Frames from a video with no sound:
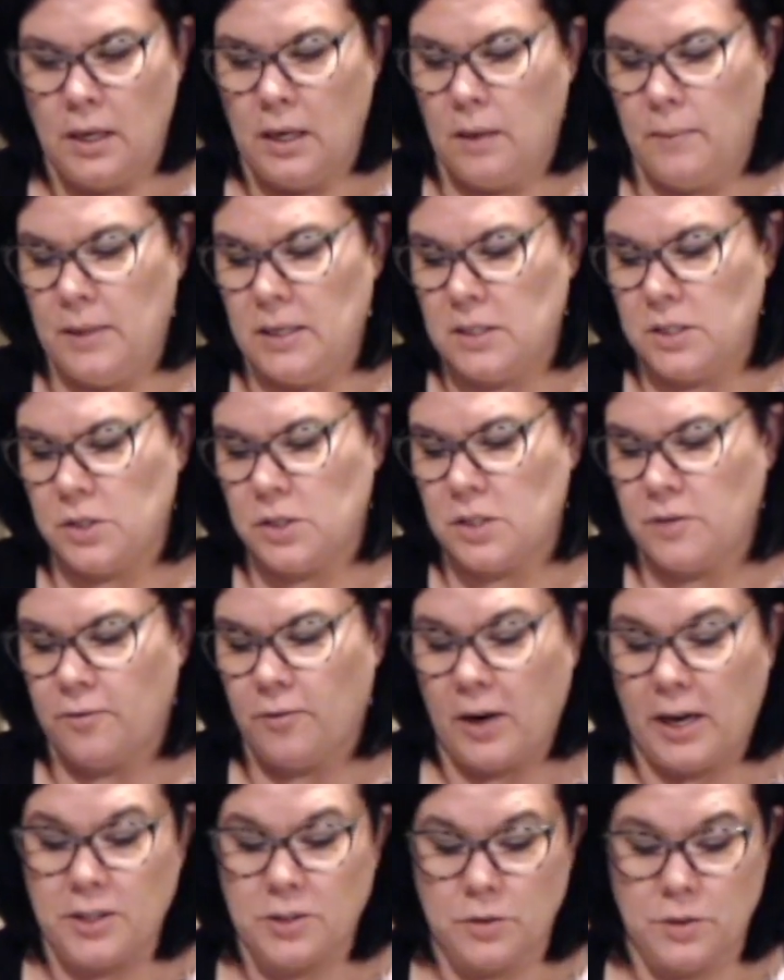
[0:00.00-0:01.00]
I mean, it's just a
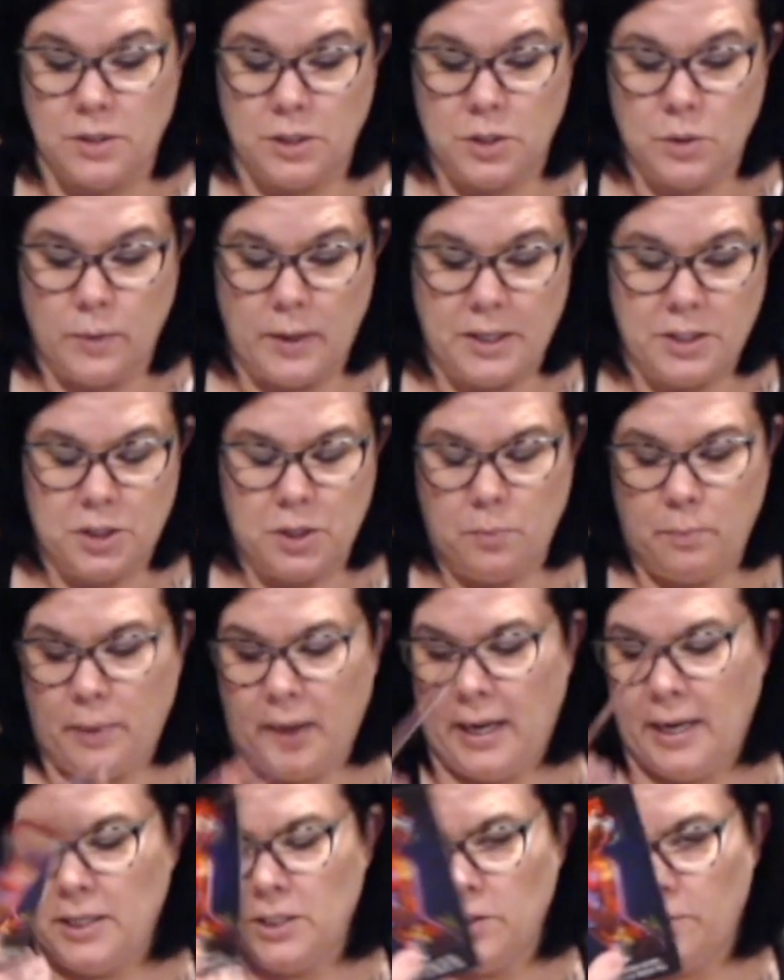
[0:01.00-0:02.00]
fragile situation.
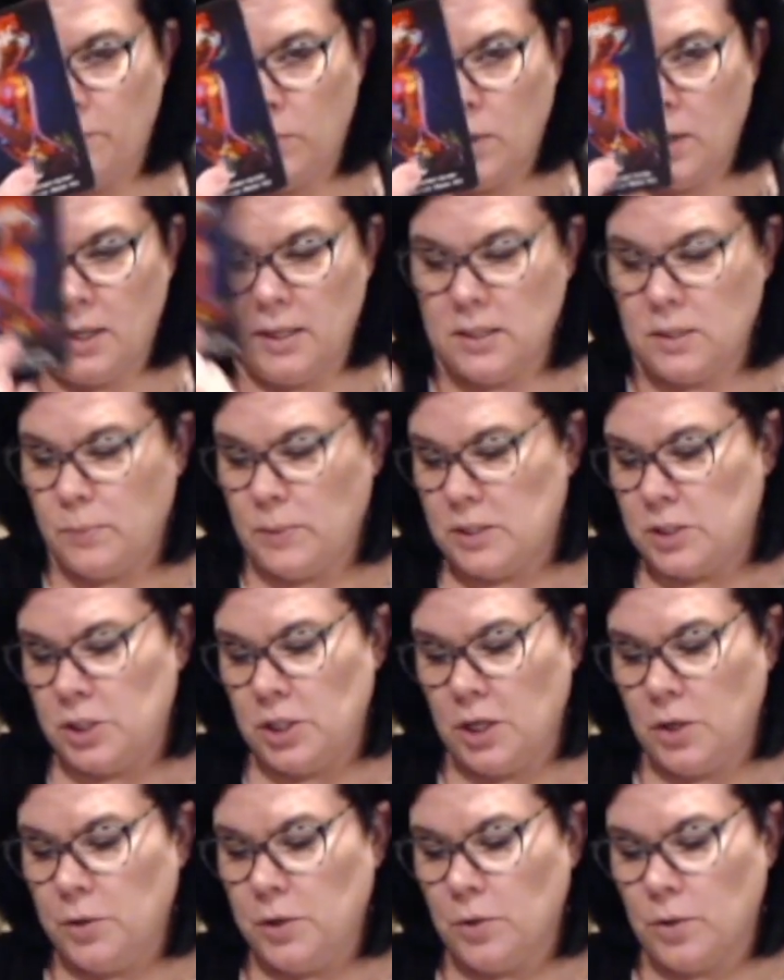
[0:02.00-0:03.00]
Page of Wands, but you
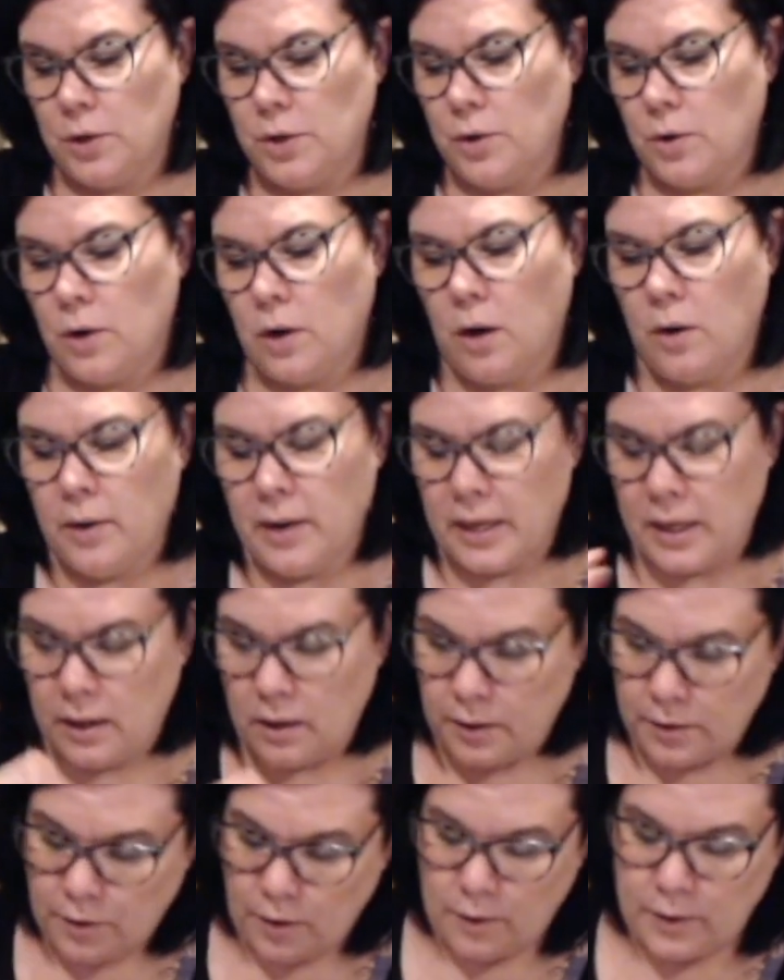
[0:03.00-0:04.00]
know, you're you're already
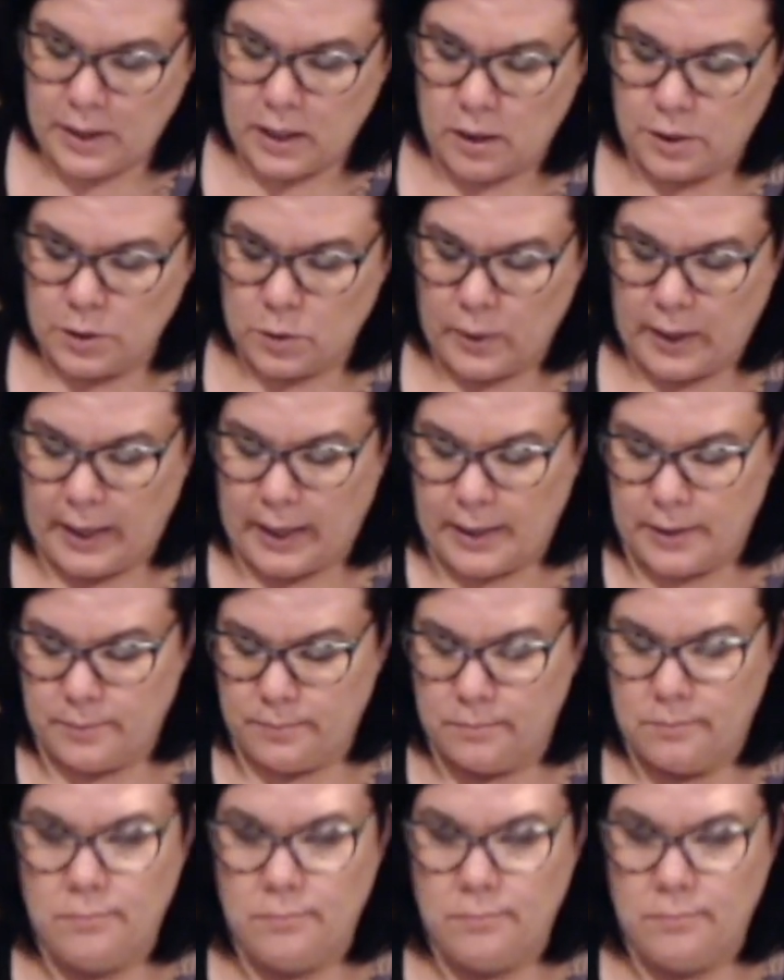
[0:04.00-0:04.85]
you're already on your way